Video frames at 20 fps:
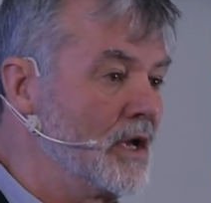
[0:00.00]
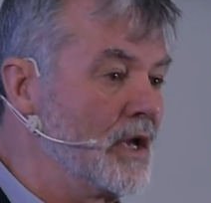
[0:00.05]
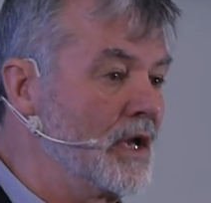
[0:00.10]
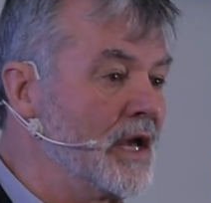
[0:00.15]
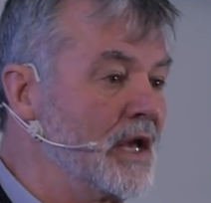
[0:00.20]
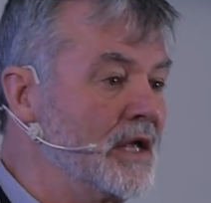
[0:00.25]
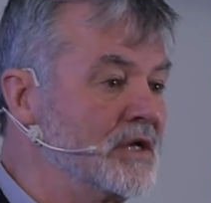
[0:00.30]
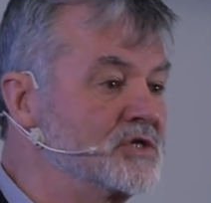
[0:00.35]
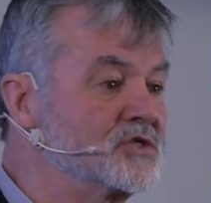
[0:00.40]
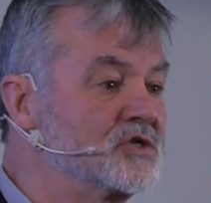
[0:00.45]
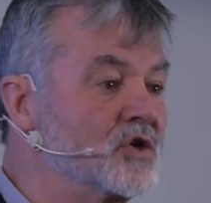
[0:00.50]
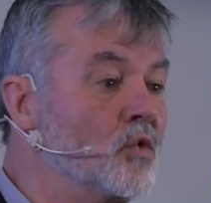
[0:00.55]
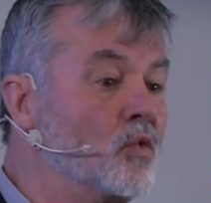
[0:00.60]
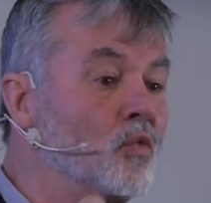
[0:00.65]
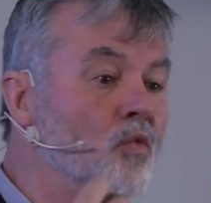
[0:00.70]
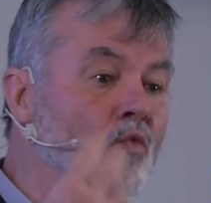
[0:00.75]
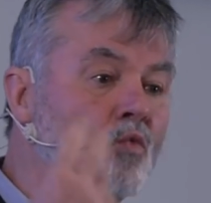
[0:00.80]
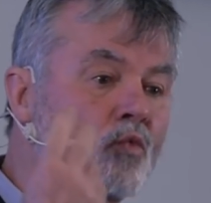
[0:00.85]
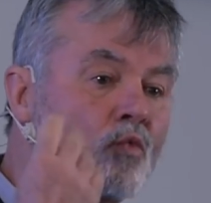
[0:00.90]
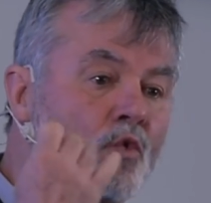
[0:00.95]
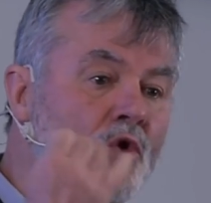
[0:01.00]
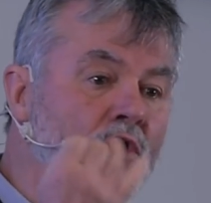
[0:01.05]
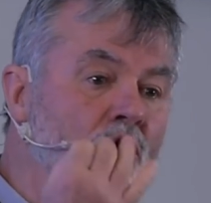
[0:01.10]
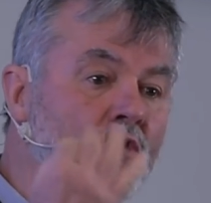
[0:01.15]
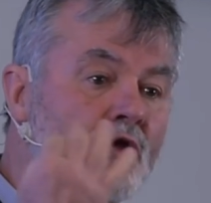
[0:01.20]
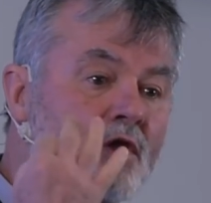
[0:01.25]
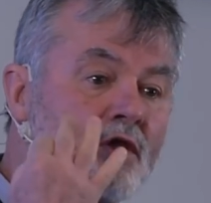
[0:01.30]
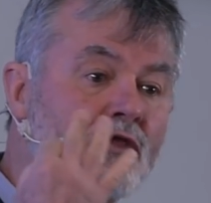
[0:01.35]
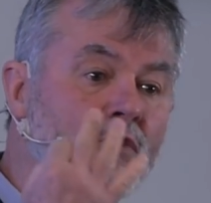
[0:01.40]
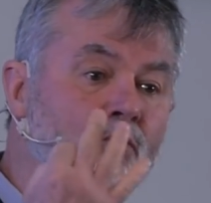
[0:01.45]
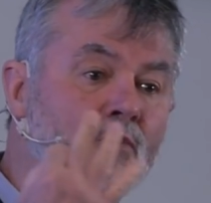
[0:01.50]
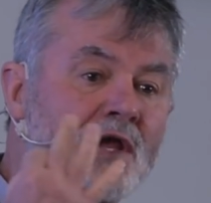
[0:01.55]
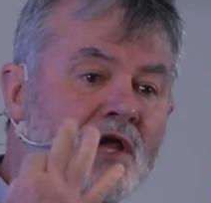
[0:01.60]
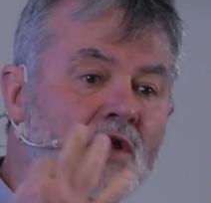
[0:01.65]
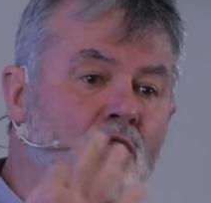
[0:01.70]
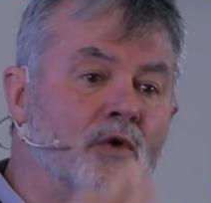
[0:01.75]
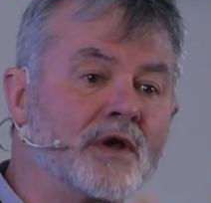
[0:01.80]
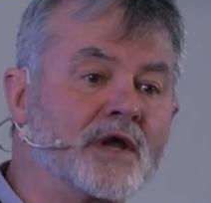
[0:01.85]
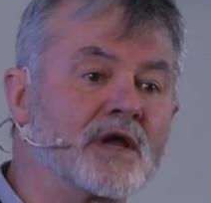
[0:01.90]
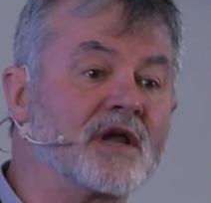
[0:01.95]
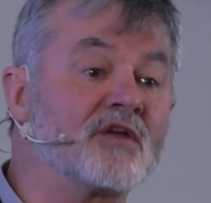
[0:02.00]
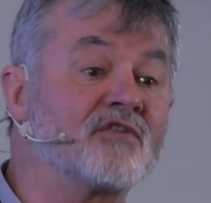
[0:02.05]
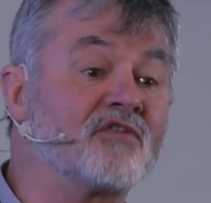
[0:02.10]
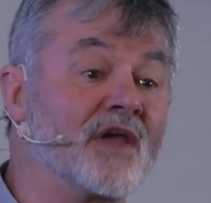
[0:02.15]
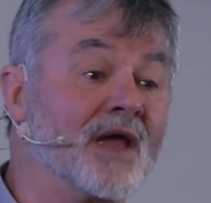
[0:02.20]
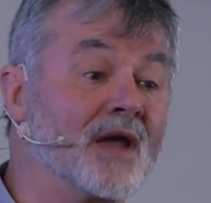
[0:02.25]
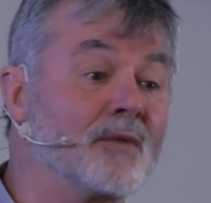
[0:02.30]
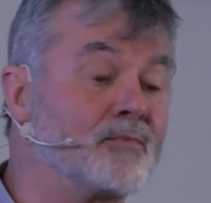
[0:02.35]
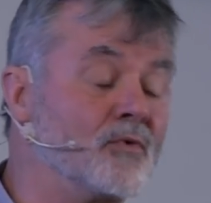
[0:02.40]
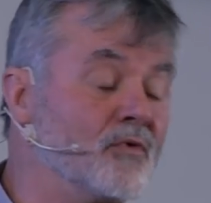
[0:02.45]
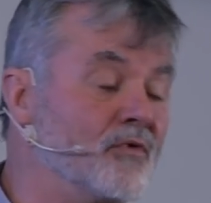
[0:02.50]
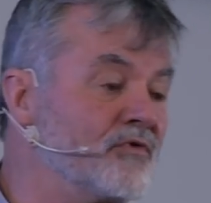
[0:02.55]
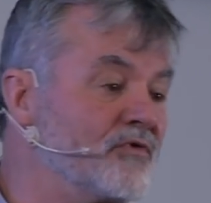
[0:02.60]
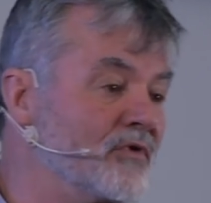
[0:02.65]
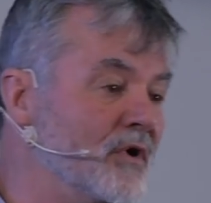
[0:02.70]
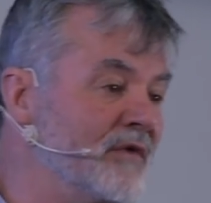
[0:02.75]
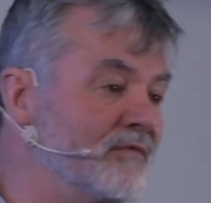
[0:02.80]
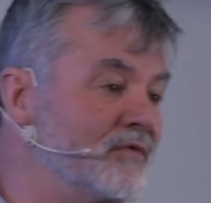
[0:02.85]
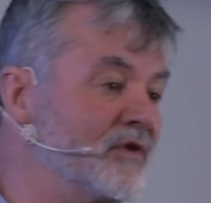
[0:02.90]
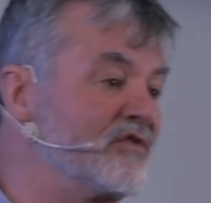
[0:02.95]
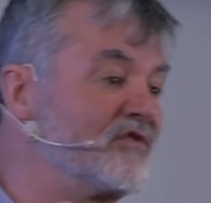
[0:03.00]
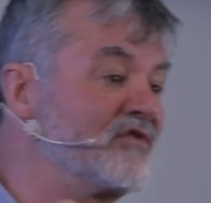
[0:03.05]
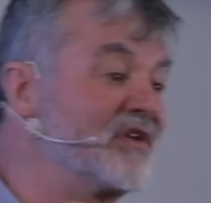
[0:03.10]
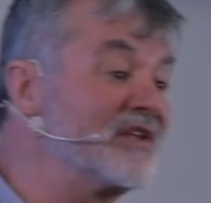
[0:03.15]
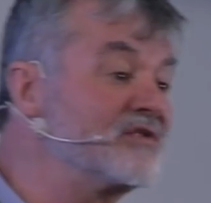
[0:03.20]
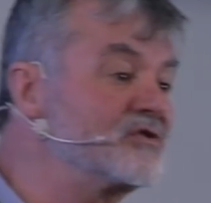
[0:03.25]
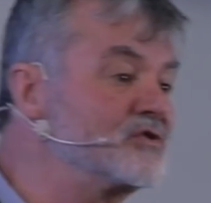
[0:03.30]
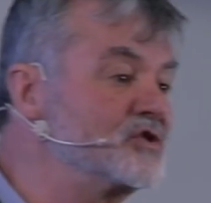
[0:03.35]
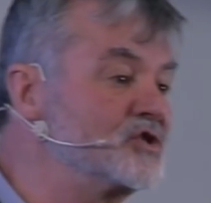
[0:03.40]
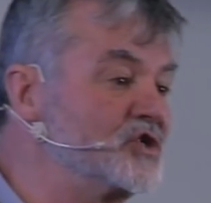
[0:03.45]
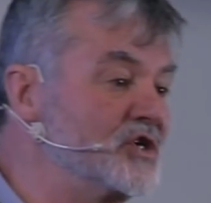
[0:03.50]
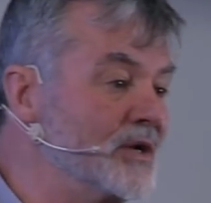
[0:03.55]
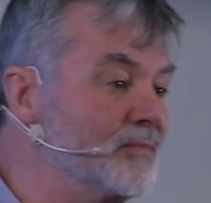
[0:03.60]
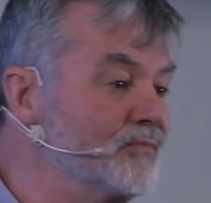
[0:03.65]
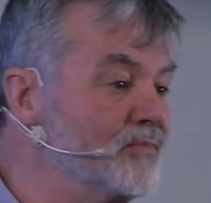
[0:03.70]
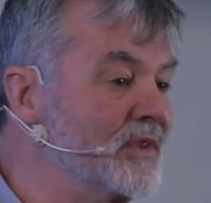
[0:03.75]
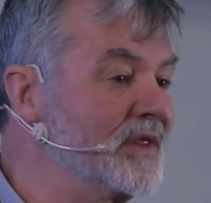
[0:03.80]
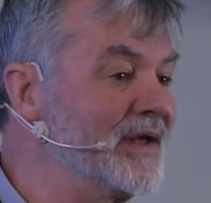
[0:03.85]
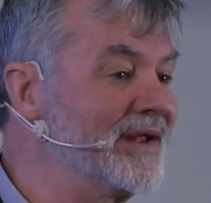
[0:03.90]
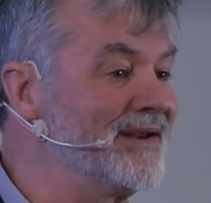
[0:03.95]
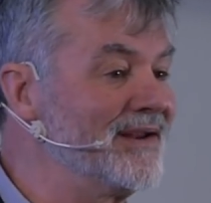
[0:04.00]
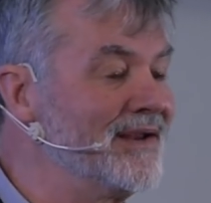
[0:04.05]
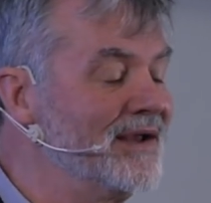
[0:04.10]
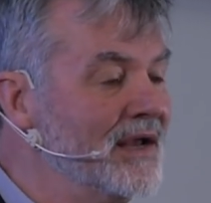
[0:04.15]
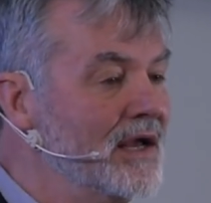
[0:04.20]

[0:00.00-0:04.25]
And so really three quick examples of the censorship that